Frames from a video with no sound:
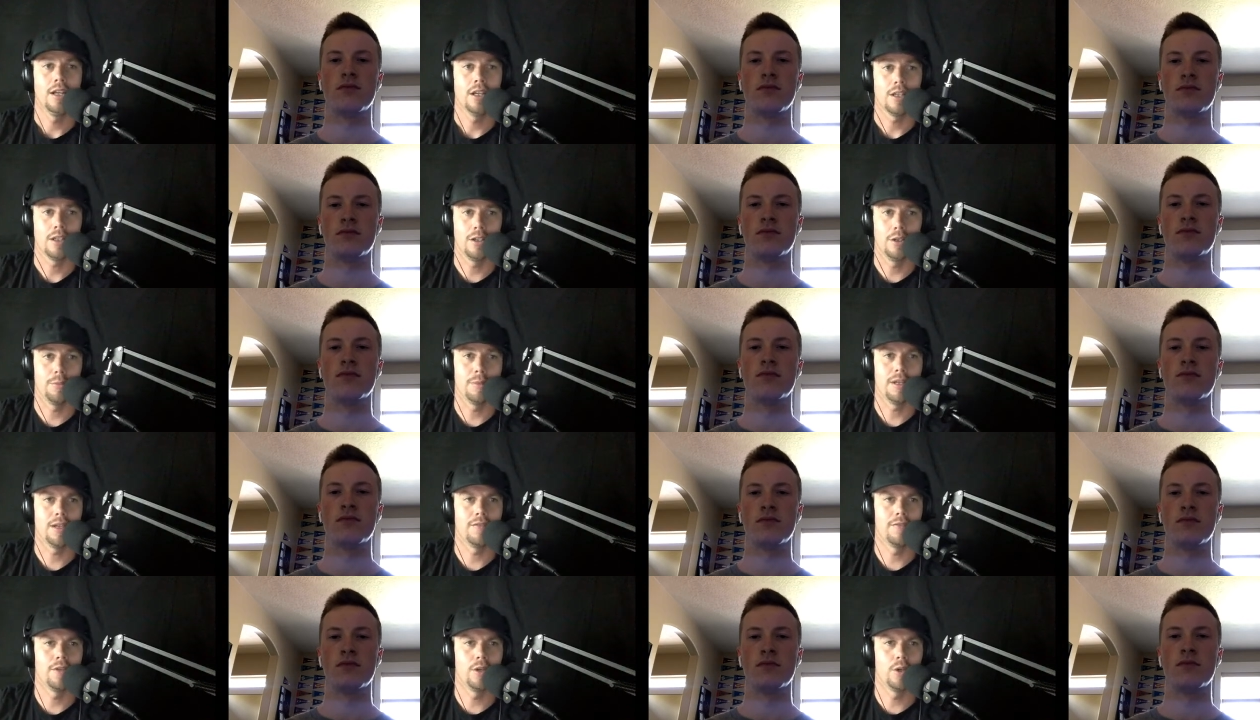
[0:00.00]
Speaker 1: You know,
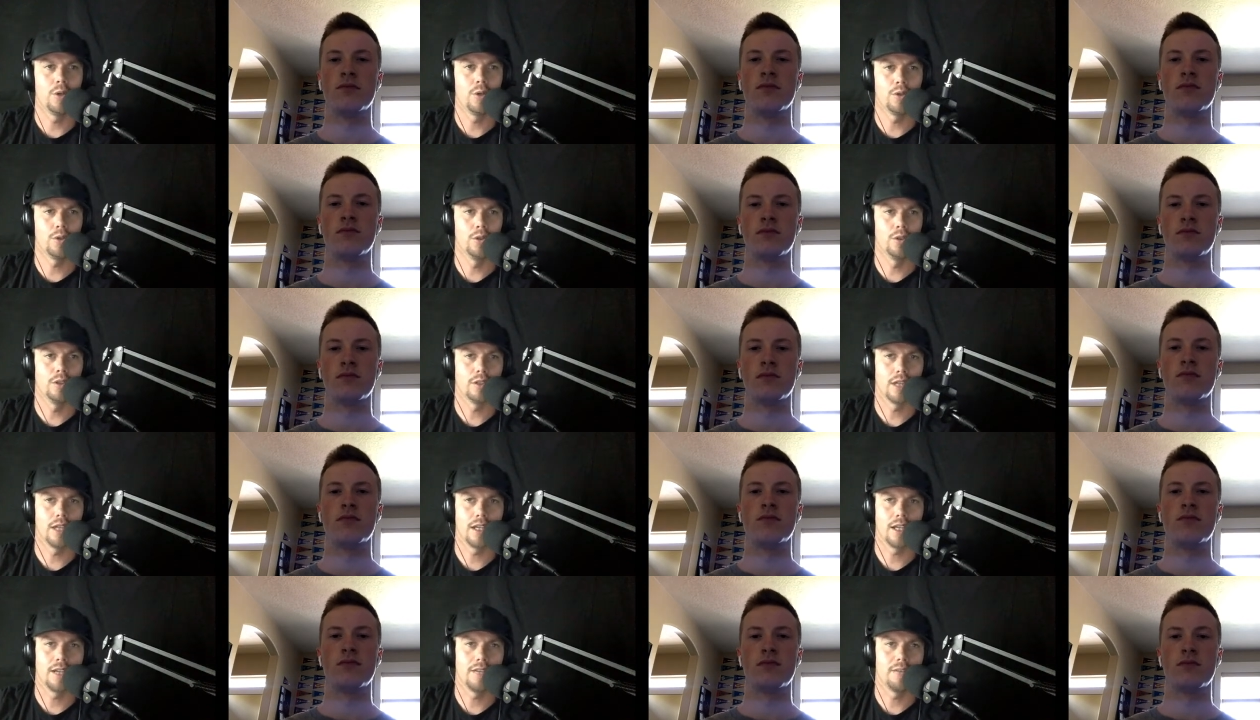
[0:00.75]
being vocal,
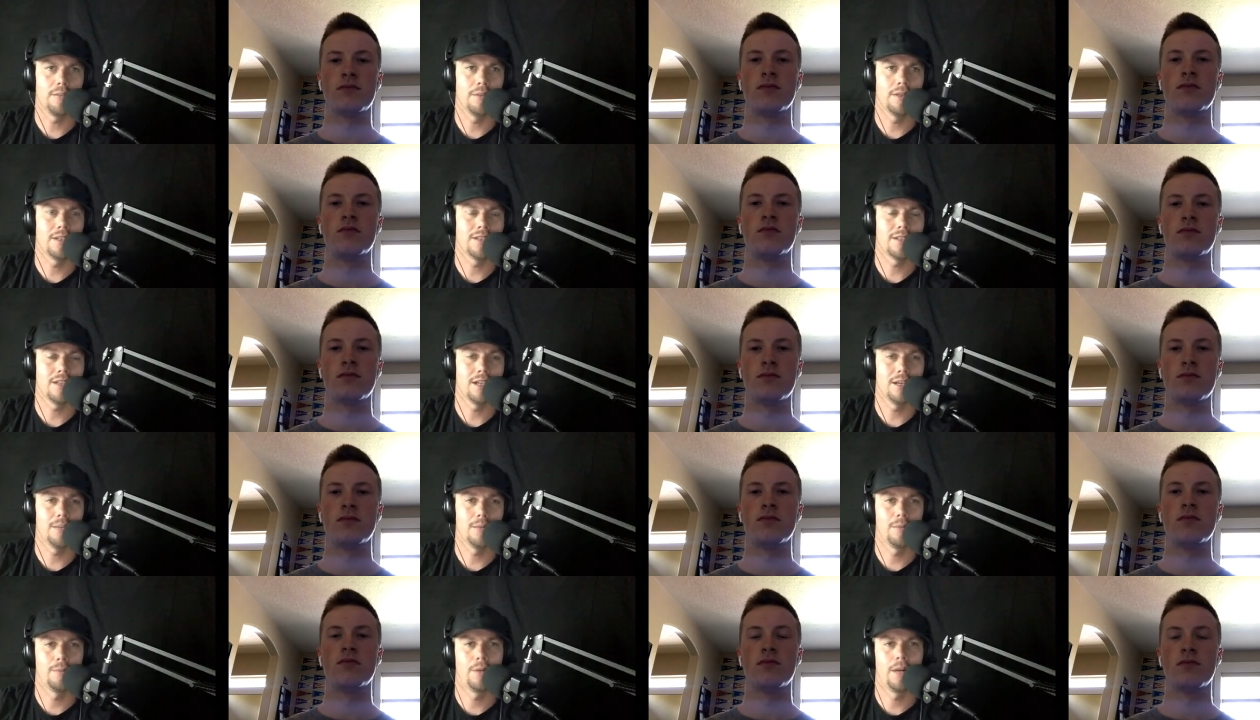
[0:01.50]
getting everybody set
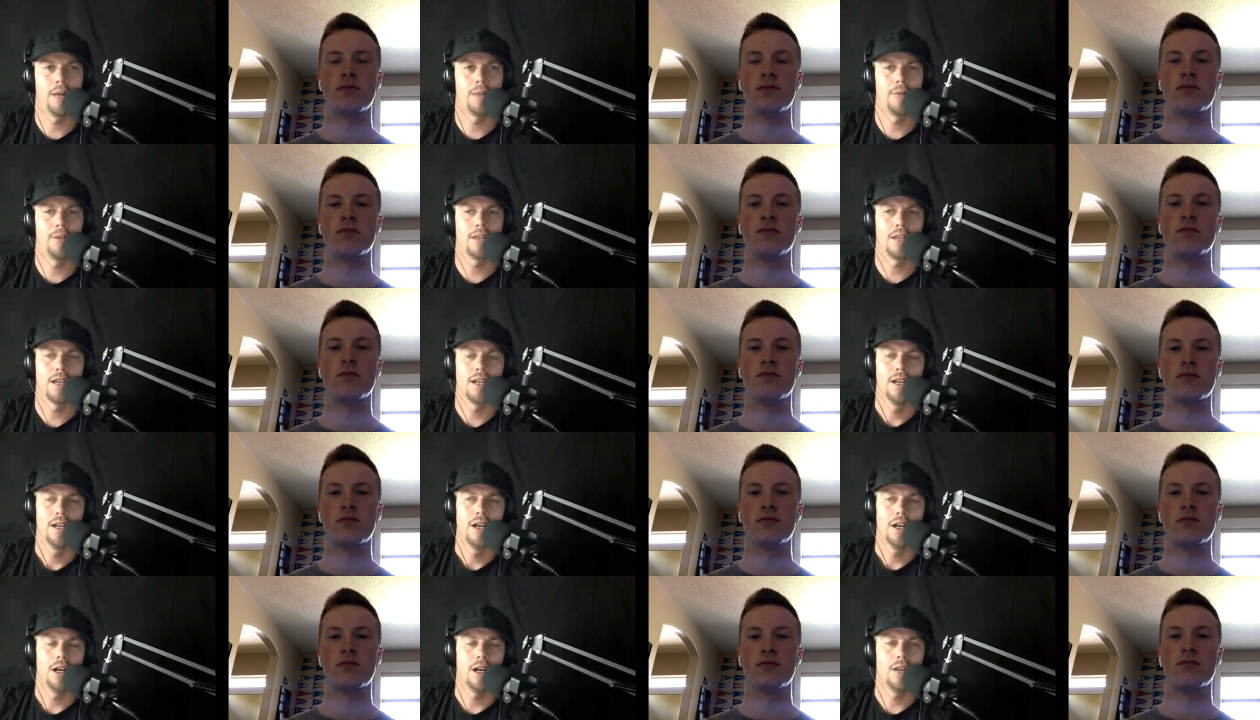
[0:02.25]
up properly,
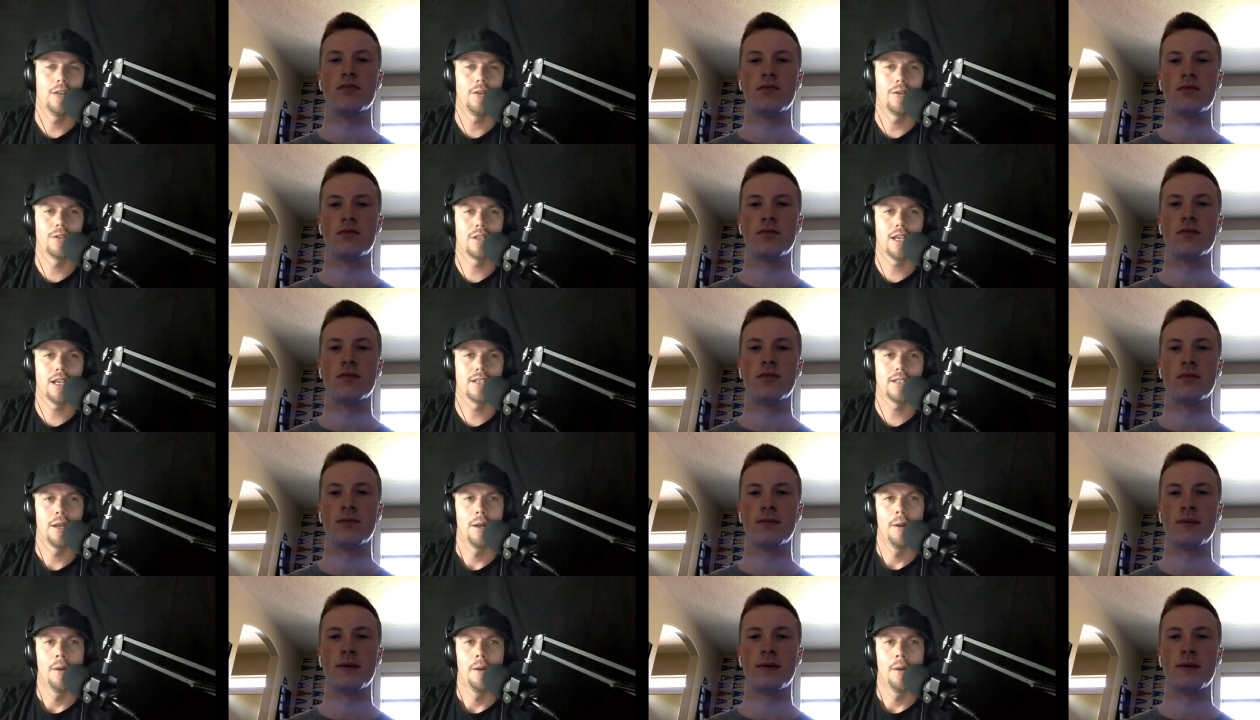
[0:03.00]
all those things.